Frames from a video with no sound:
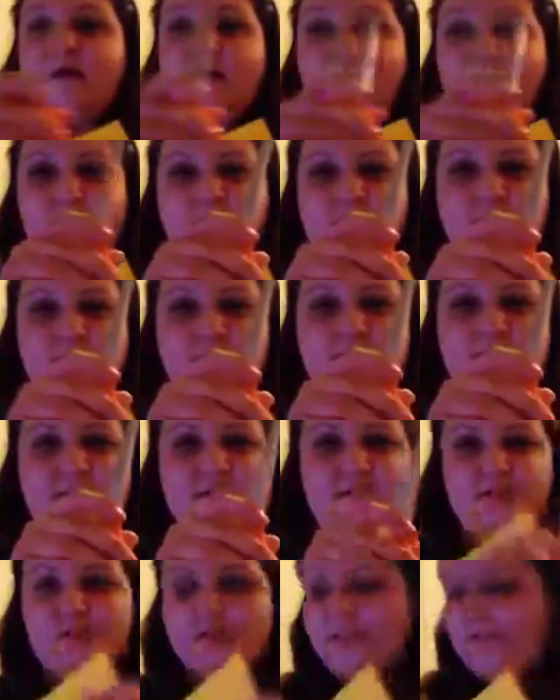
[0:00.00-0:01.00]
a pair of
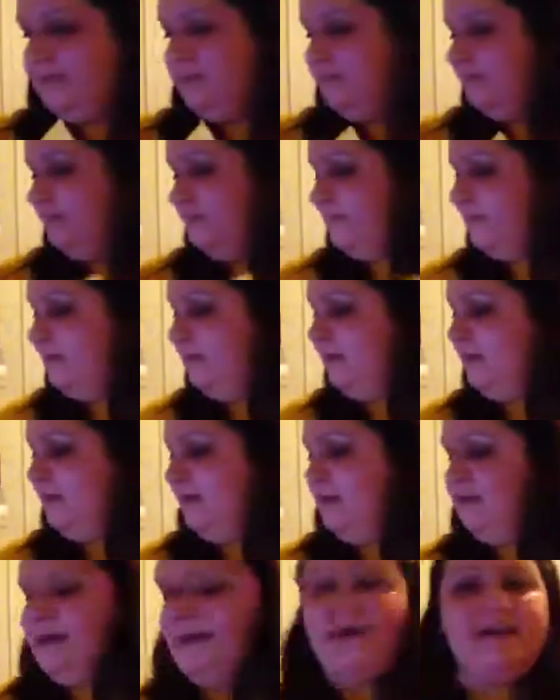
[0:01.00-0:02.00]
scissors,
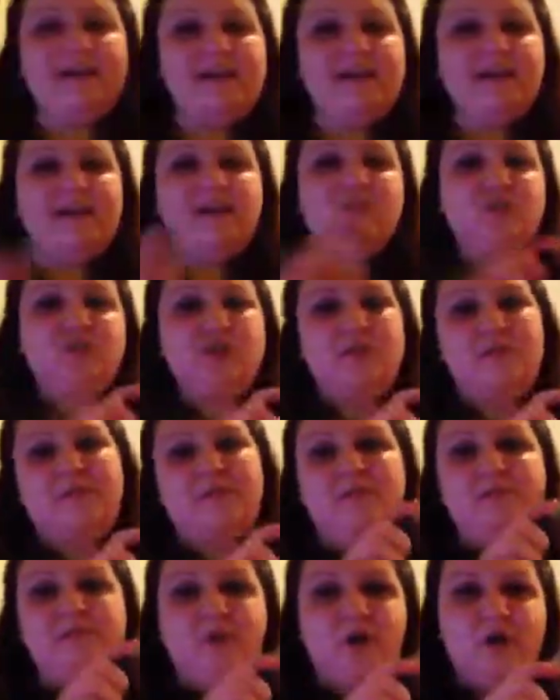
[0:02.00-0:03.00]
and a
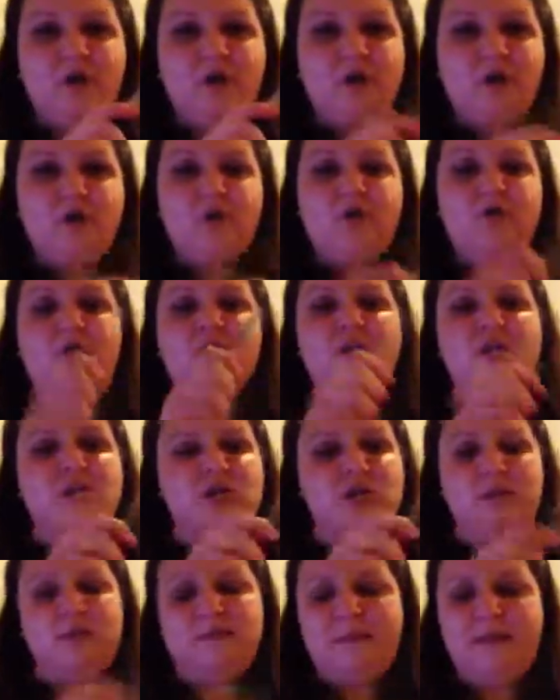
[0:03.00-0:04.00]
Sharpie marker or a
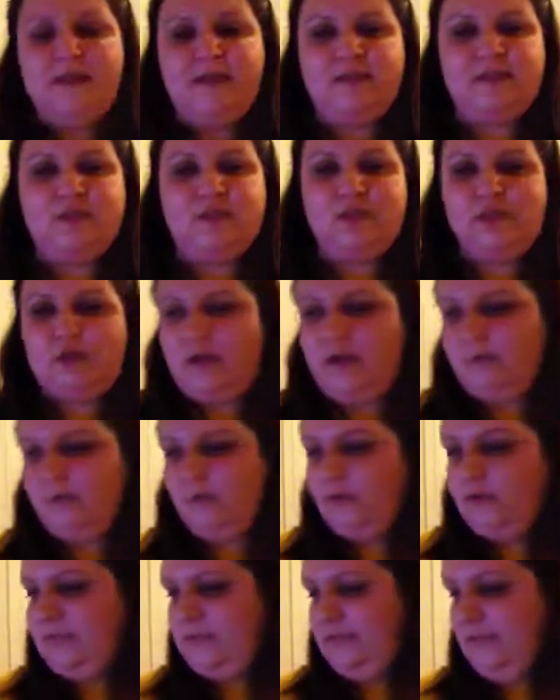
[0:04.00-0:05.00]
dark pen so you're
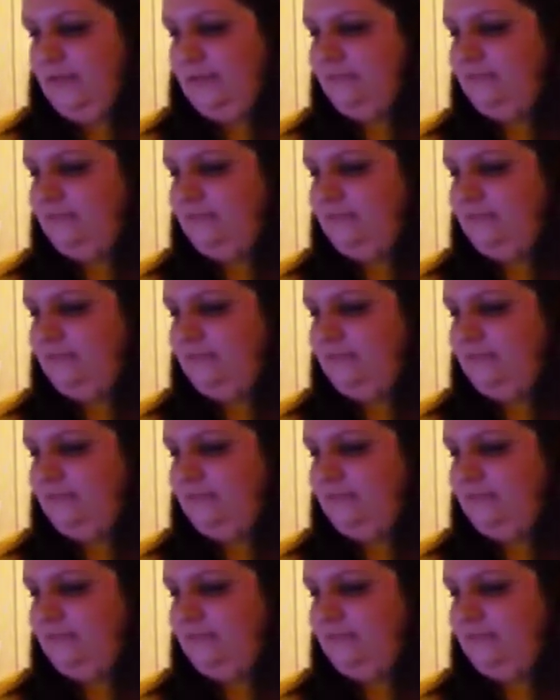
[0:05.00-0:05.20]
able to see.